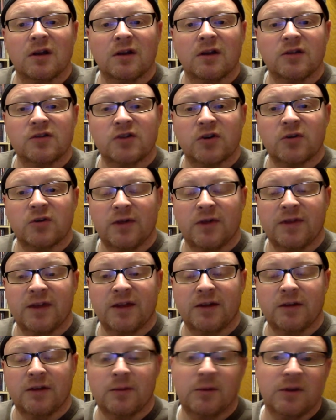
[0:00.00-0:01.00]
to show you at the
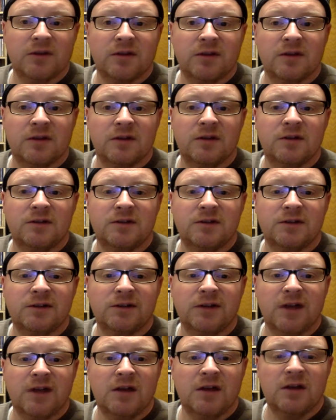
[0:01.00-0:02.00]
end of the month. Until
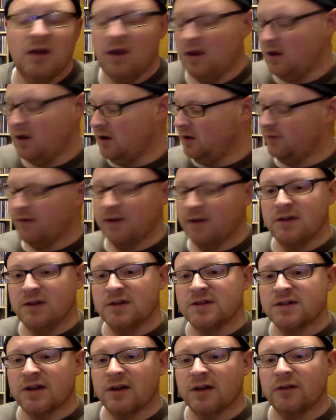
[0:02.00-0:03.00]
then, hey, if any of
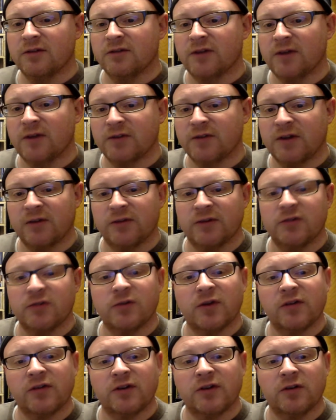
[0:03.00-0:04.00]
this stuff sounds
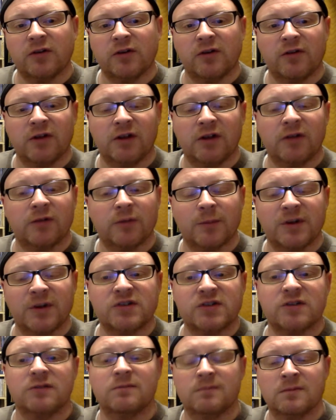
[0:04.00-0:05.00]
interesting or you have any
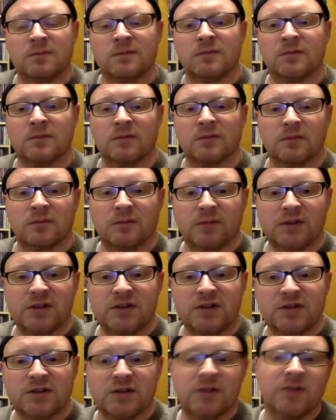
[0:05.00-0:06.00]
information,
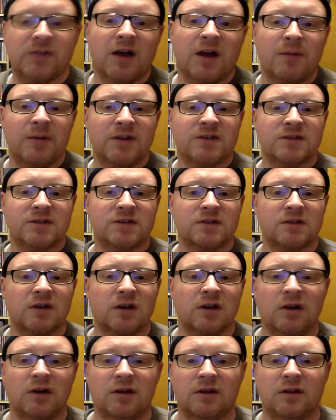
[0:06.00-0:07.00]
please leave comments.
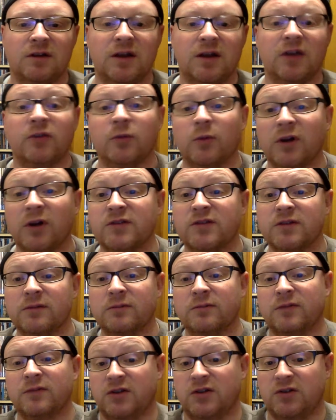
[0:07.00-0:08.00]
Thanks for watching.
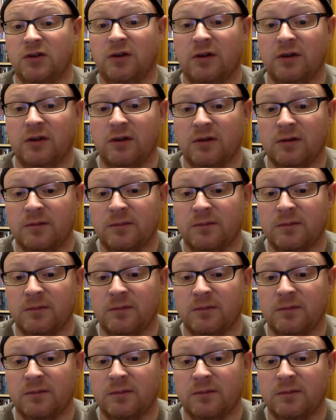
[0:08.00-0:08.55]
Catch you all later.